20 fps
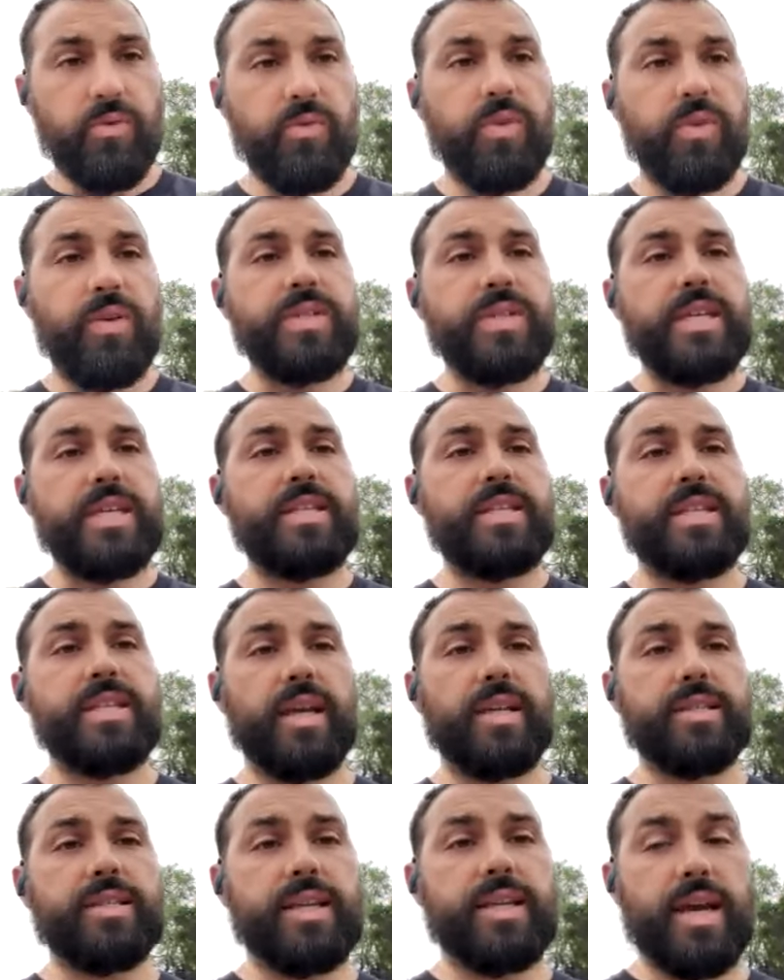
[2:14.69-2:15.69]
15
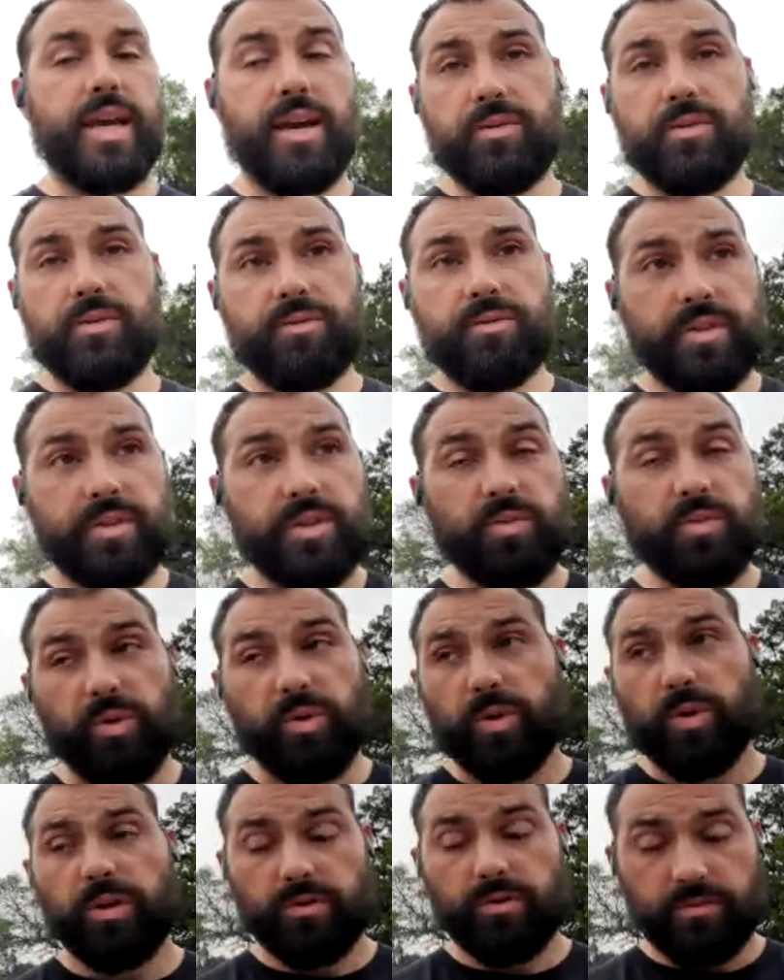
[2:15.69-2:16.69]
seconds down. That's pretty
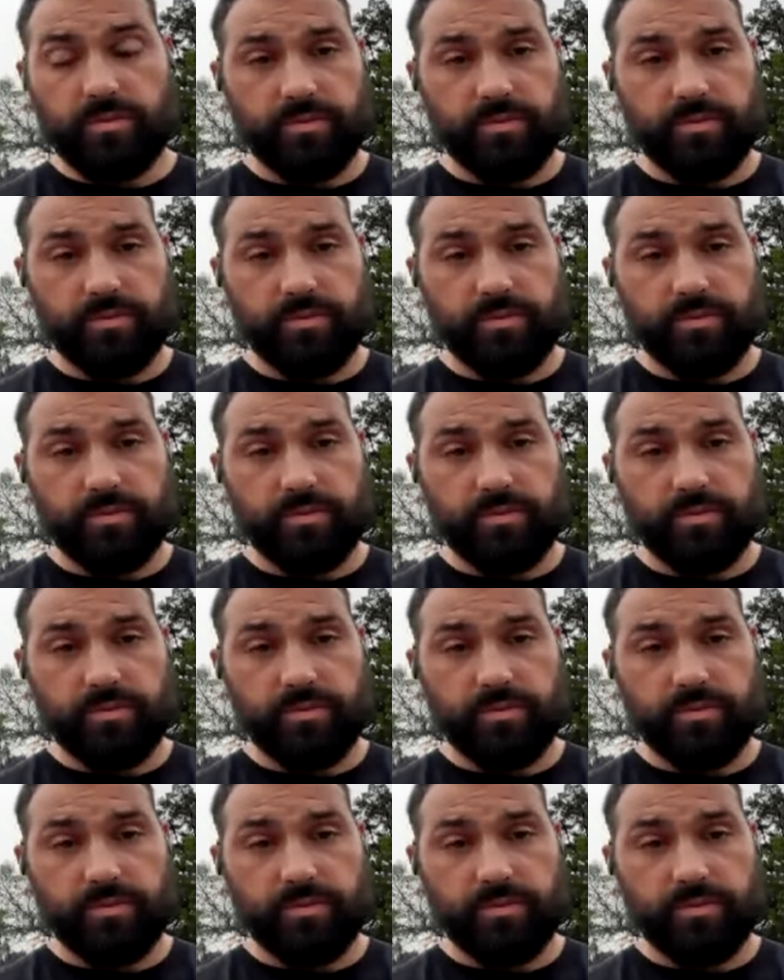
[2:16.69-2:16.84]
weird.